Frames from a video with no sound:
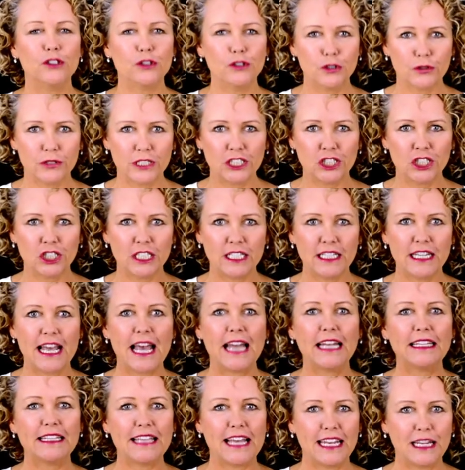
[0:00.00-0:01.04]

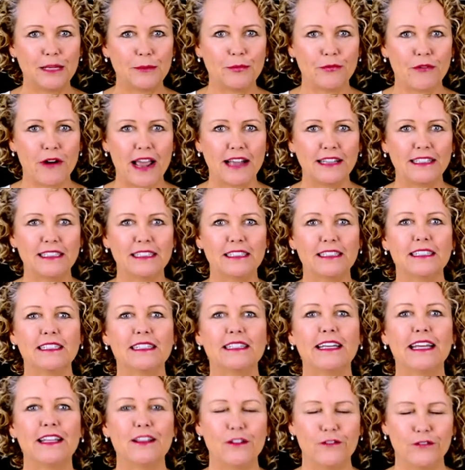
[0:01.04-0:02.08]
nutrition and getting pregnant
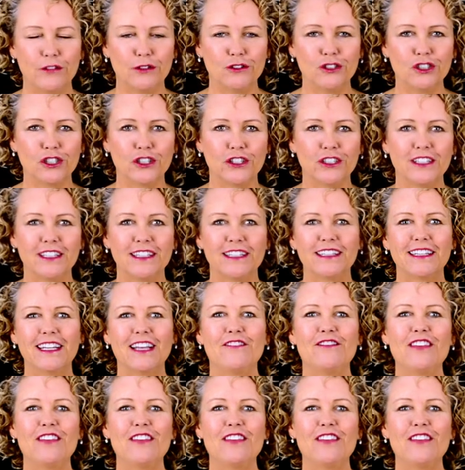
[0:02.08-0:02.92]
in the future.